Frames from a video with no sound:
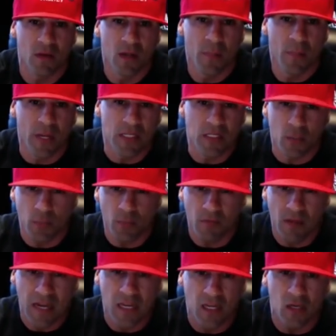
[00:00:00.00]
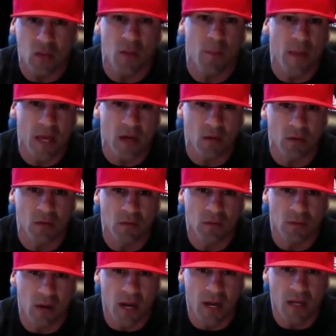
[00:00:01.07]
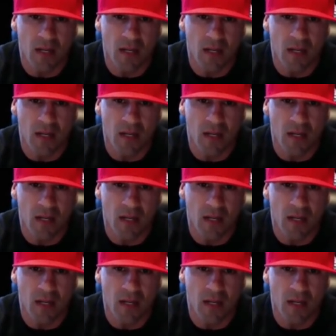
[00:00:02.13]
because they're providing you the metal right?